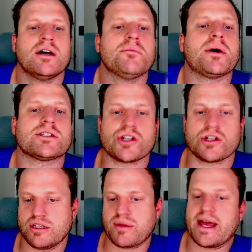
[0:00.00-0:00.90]
but
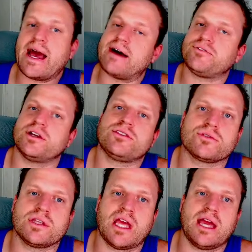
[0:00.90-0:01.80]
certainly by halfway through the
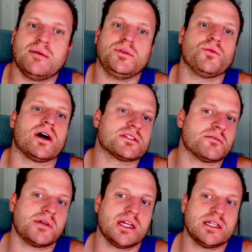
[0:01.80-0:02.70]
game, you want
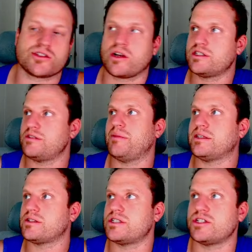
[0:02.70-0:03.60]
somebody starting to make
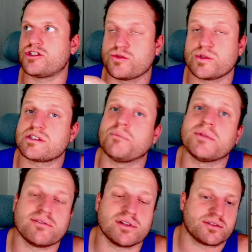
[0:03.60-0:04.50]
decisions with some level of